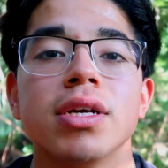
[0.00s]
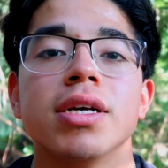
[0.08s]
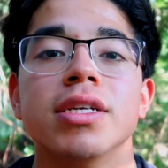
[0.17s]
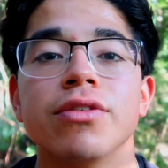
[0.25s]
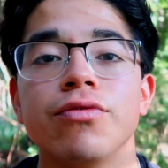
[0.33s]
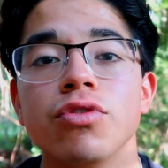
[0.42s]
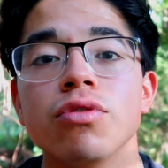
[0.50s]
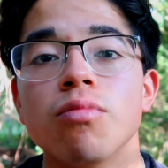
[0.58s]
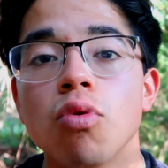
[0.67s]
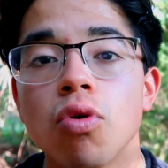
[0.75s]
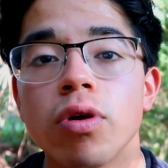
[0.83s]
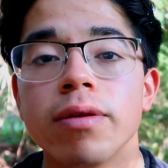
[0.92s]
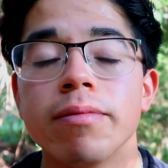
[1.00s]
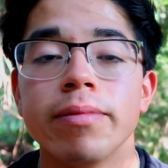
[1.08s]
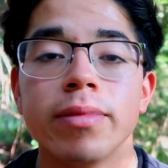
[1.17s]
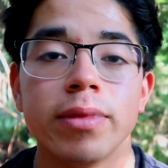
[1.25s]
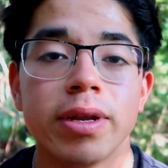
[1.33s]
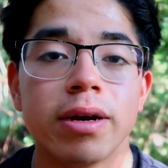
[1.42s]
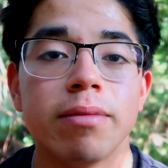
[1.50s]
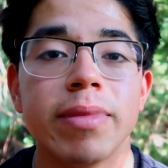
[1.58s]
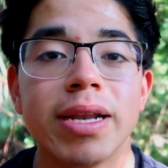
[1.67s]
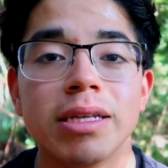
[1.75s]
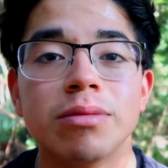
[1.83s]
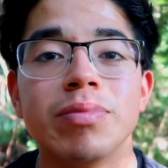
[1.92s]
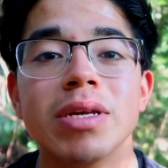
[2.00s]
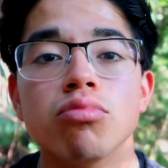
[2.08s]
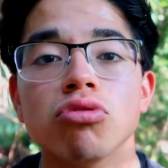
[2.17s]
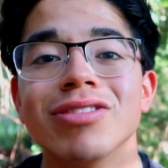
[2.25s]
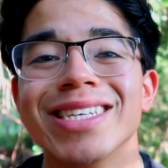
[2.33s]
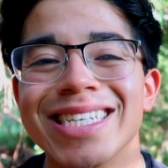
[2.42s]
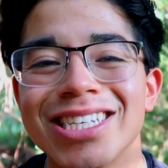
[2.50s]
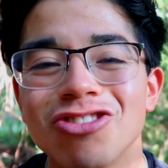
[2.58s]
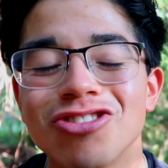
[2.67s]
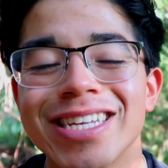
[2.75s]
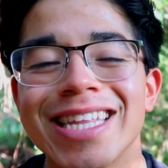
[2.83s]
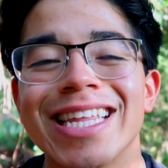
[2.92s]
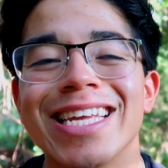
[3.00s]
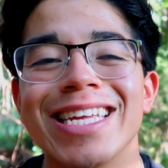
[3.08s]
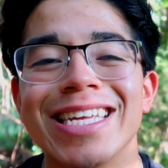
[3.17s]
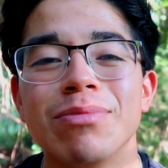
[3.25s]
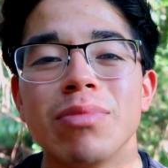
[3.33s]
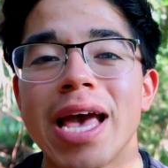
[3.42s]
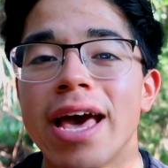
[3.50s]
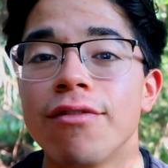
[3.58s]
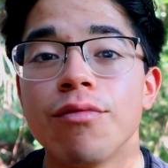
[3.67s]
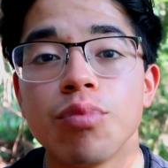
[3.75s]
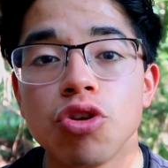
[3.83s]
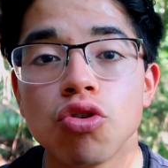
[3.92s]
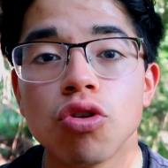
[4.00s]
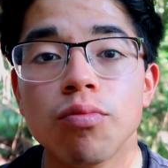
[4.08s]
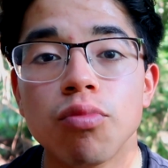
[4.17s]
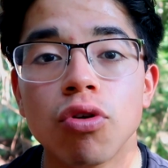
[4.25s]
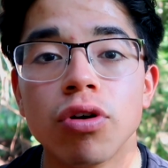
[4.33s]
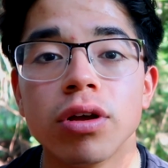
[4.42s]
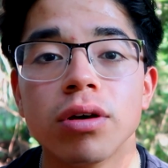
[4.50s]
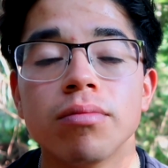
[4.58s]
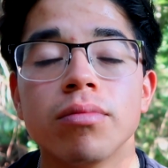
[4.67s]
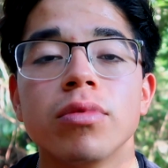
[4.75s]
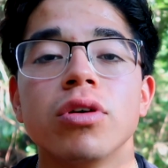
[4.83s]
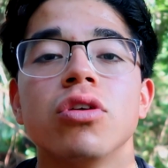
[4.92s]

Because if you're bored, there are many people's issues that they eat out of pure boredom,